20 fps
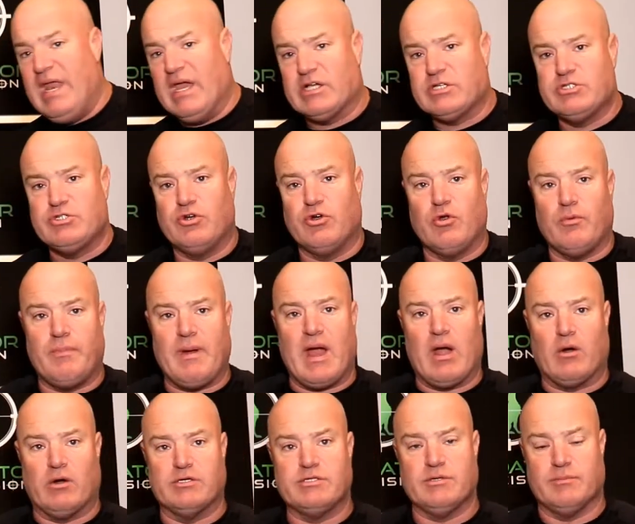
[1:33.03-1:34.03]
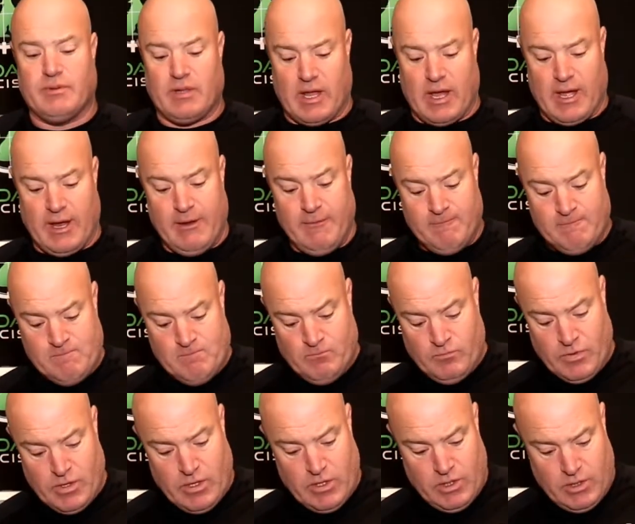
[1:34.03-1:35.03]
external power supply.
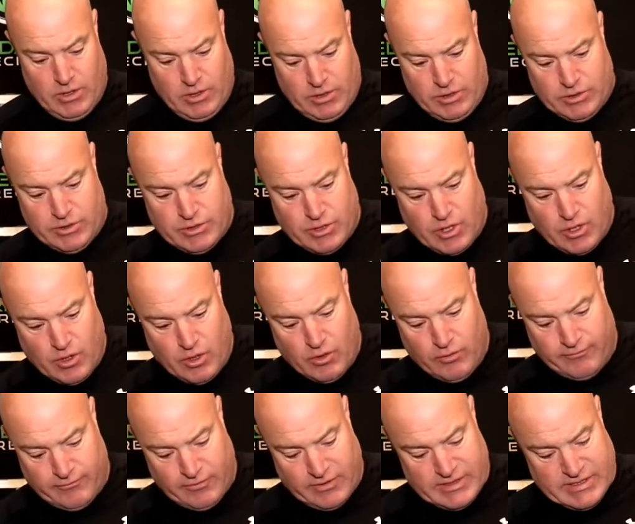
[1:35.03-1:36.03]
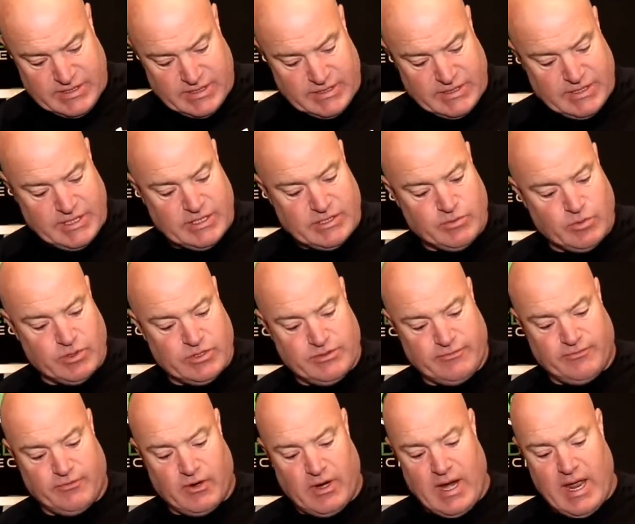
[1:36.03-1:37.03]
So for instance, this one's
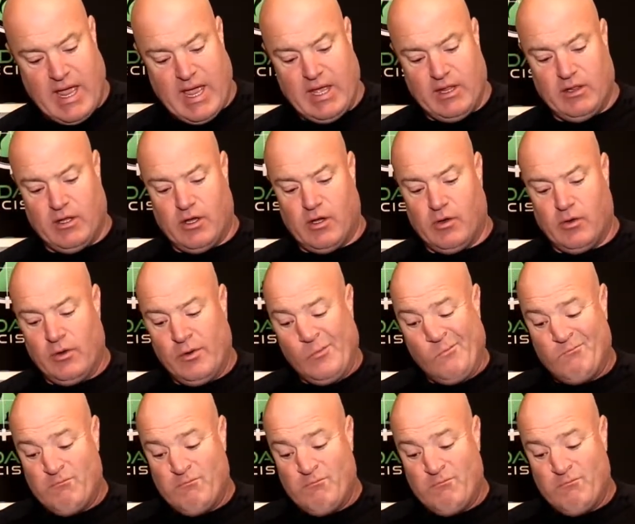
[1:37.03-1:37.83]
for a Halo.